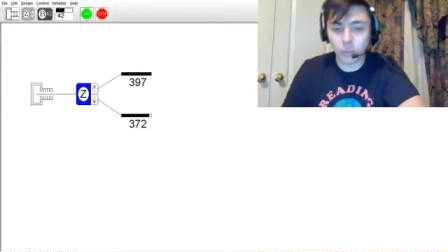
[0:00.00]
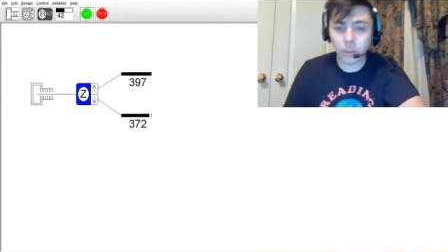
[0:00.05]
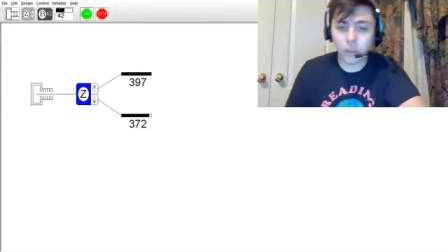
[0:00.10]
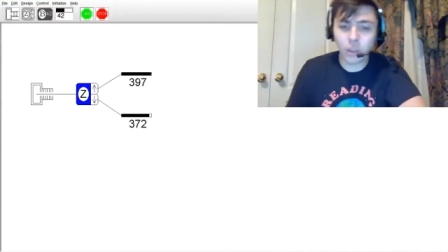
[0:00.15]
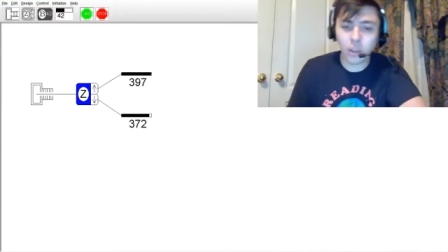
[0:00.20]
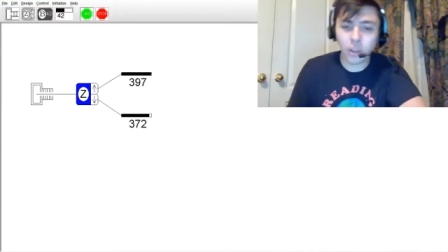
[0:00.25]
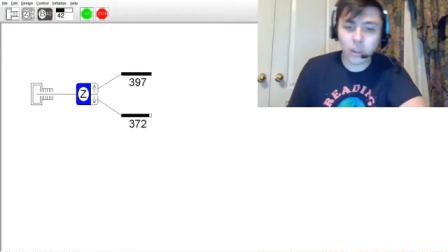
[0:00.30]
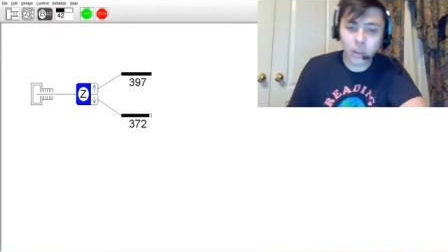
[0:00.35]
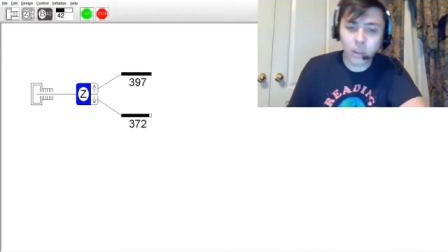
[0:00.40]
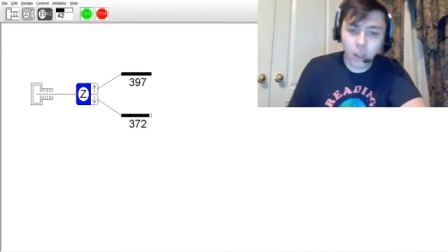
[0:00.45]

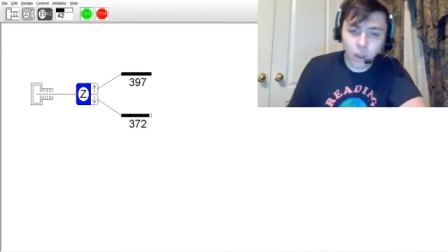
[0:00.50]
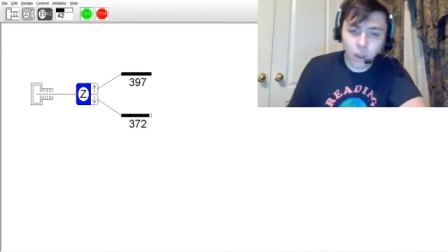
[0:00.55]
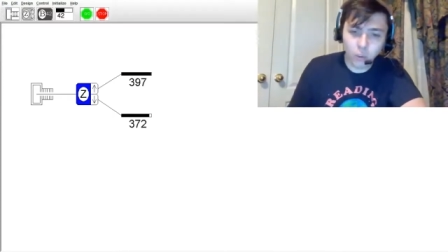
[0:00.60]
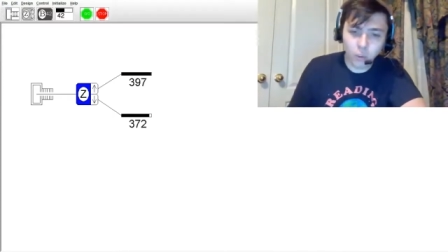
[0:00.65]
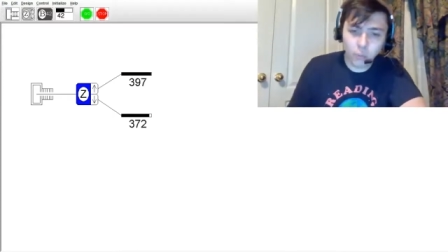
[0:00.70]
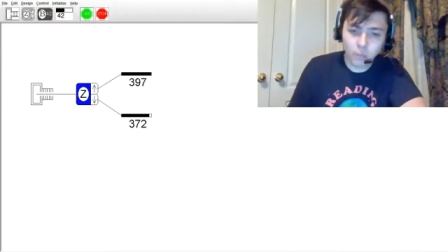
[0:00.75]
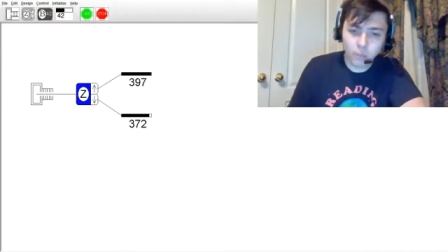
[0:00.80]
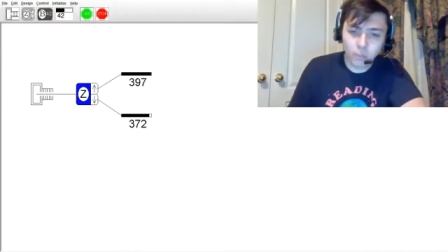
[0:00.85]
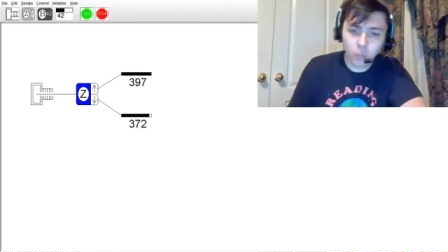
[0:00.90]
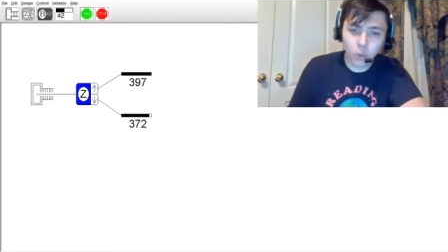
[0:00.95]
So
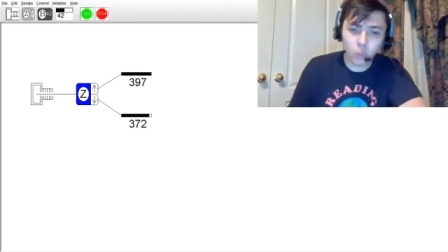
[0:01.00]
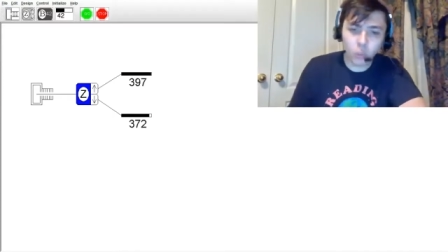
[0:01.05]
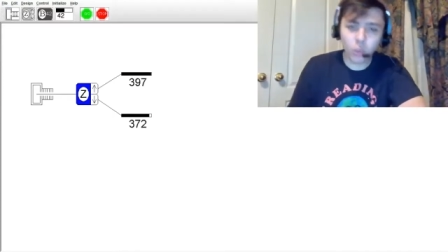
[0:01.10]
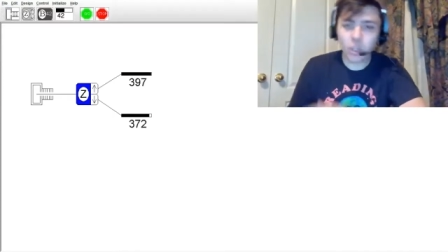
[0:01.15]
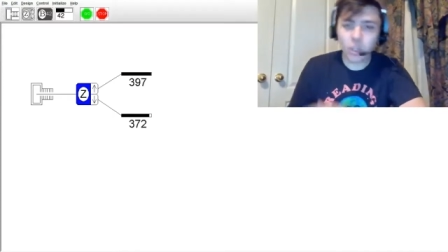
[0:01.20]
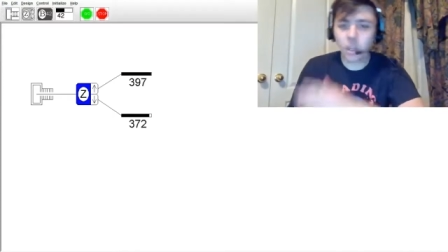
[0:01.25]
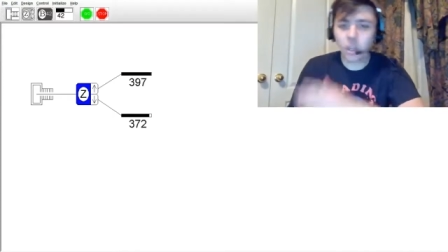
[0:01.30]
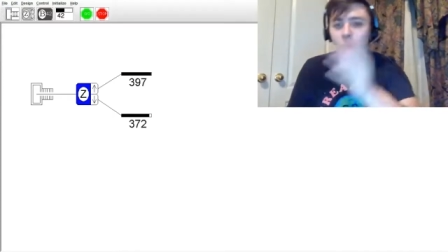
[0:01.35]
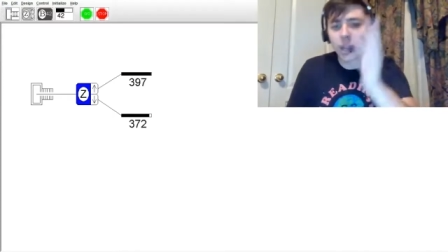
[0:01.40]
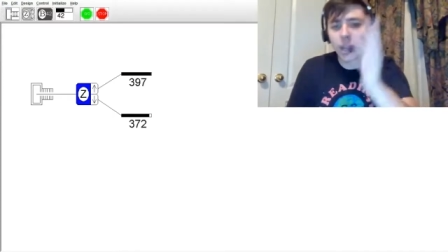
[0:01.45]
we
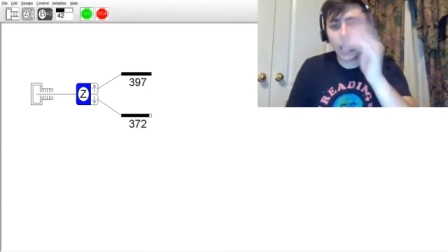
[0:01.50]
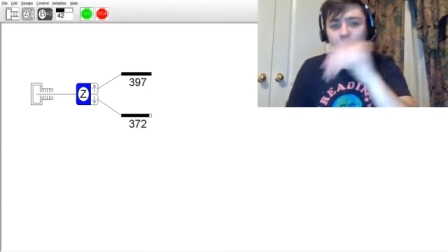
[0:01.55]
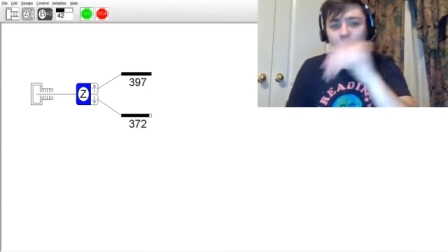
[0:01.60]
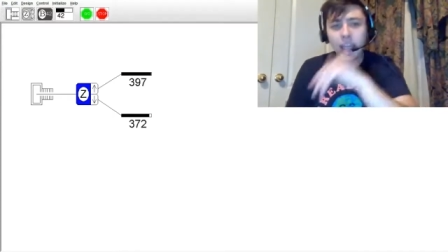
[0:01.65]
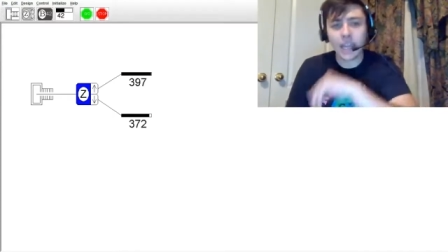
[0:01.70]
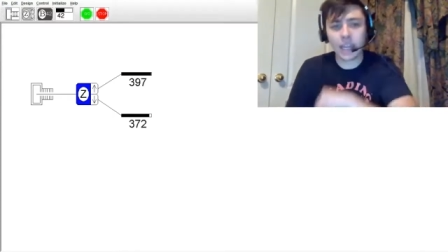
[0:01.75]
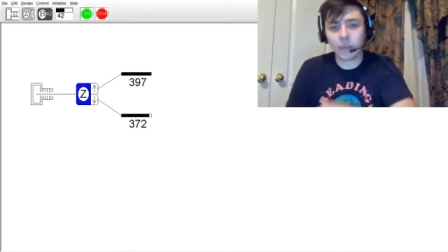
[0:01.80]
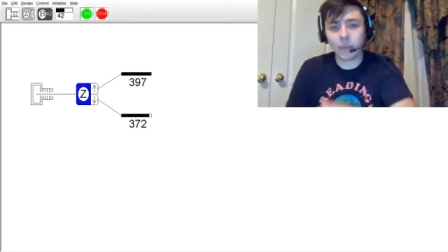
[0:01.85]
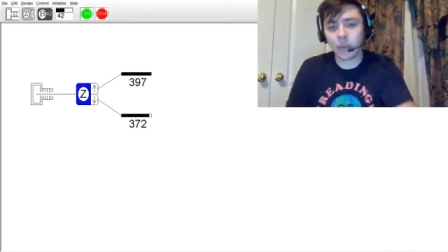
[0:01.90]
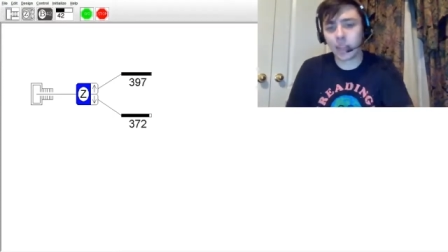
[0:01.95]
go ahead
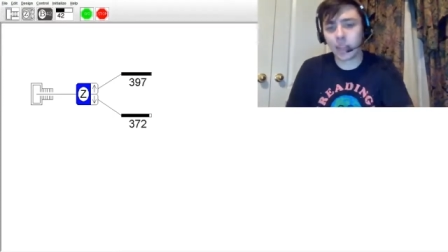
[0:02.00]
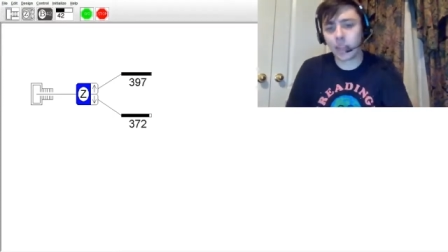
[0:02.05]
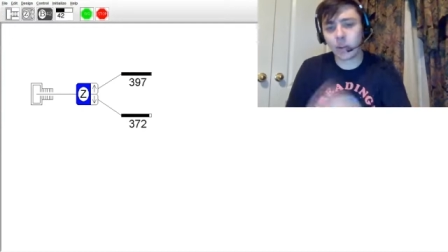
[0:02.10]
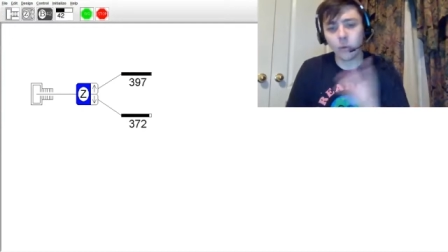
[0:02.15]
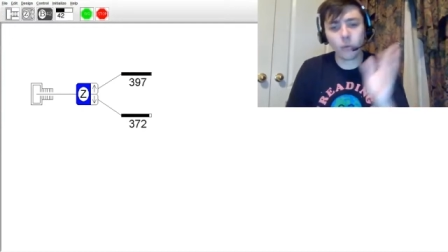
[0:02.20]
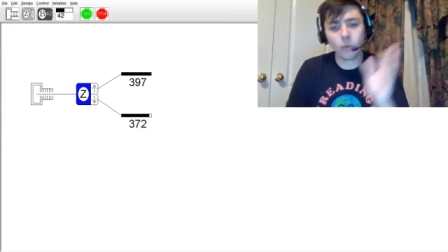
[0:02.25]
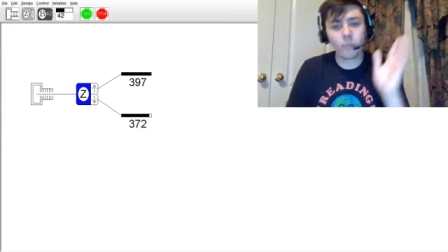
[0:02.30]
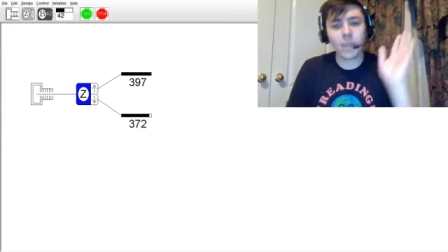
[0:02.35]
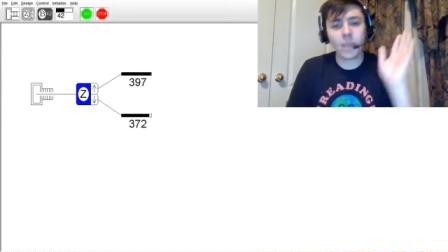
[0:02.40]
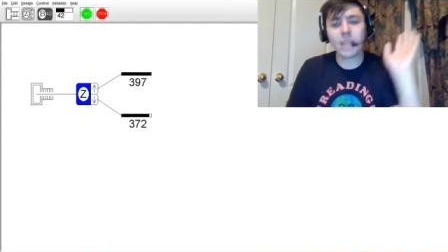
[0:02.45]
and we say, cool,
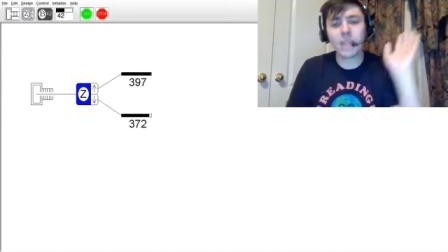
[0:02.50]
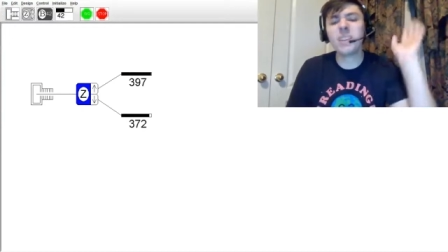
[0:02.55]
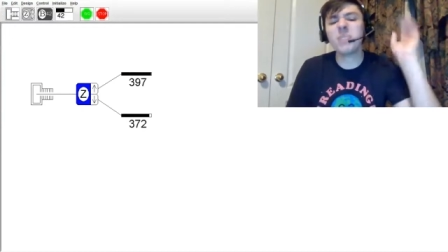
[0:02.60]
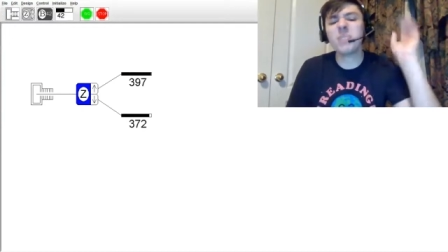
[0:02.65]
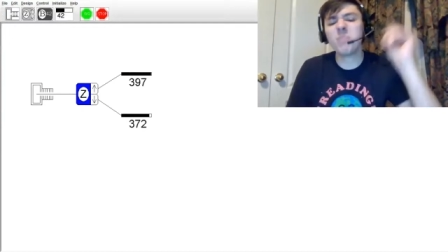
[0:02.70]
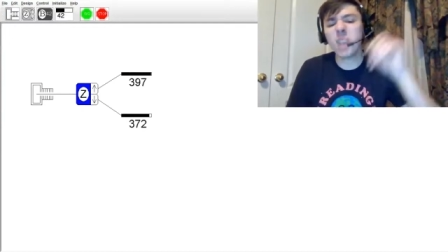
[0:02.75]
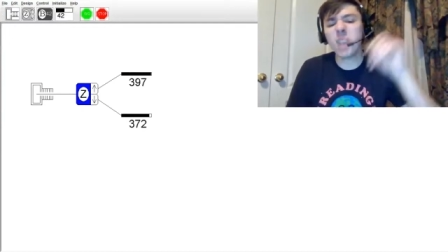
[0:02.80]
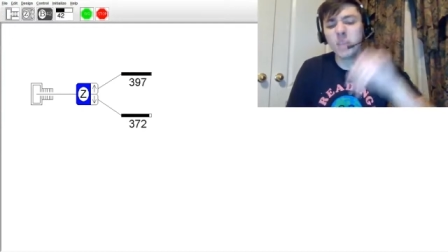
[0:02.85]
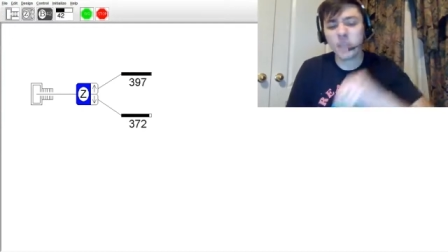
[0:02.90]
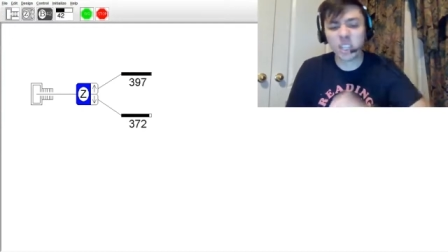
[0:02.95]
maybe,
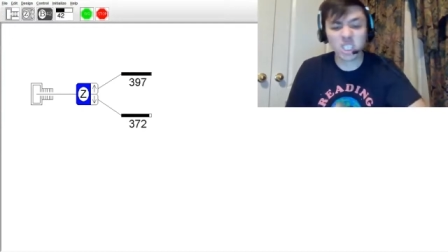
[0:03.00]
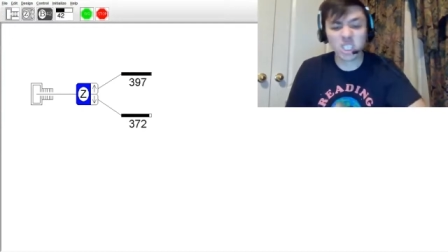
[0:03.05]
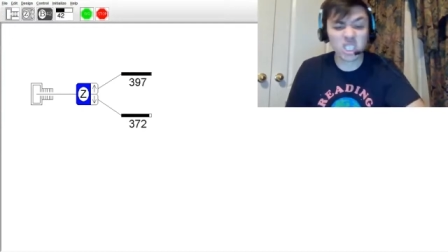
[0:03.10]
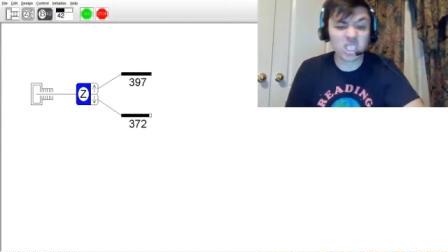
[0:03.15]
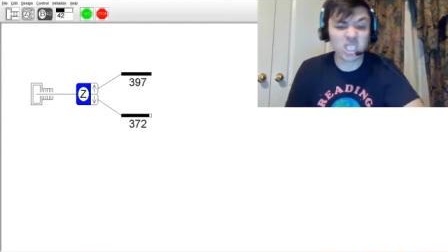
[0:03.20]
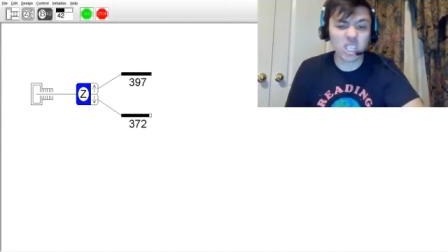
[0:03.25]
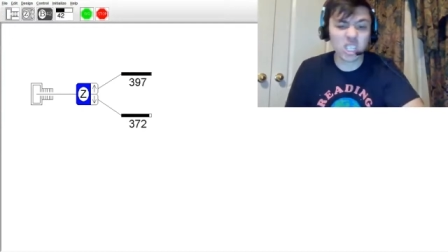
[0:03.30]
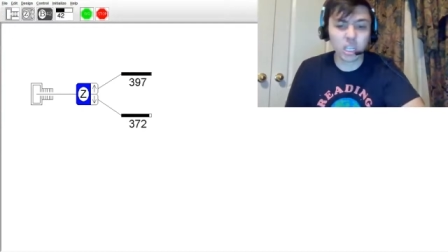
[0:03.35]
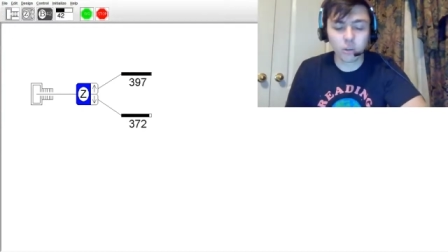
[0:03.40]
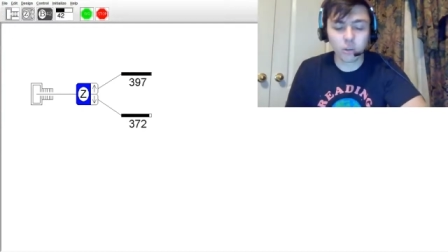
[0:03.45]
maybe it's just
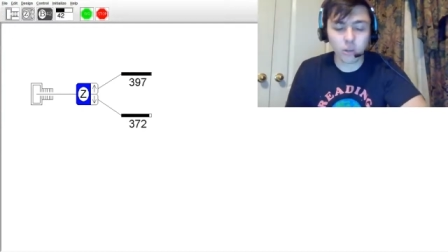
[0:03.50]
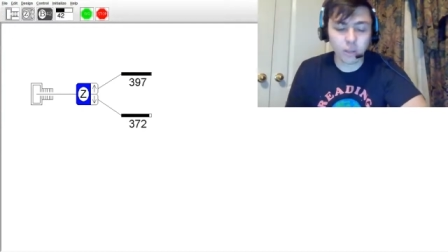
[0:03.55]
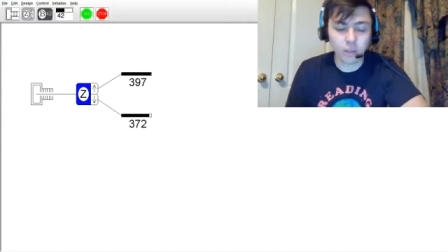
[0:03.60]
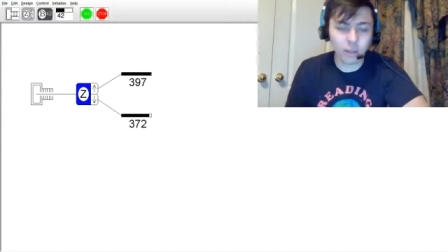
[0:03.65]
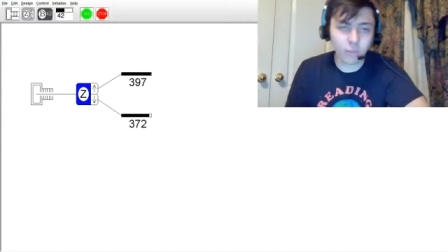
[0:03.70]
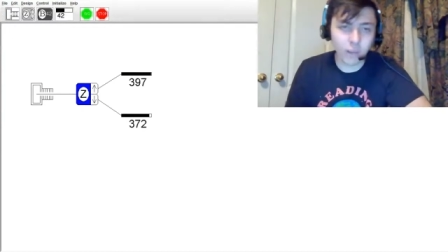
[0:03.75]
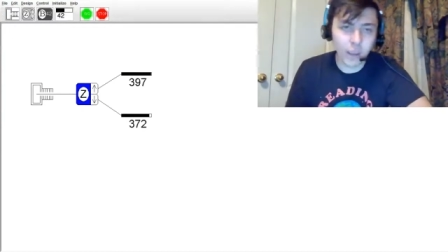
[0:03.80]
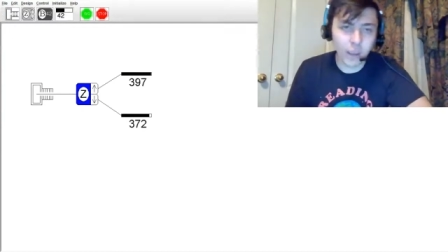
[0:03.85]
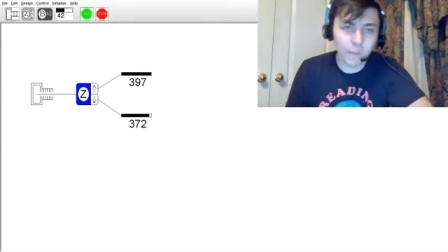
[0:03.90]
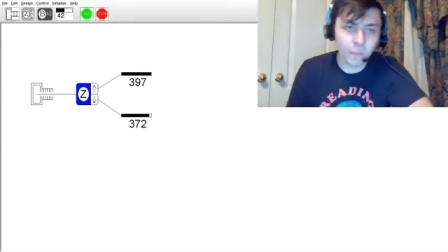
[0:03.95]
ignorance,
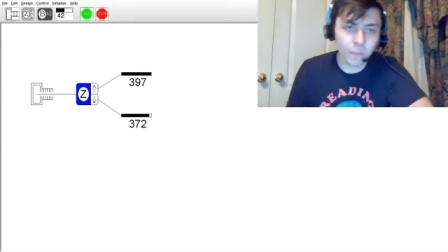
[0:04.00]
right?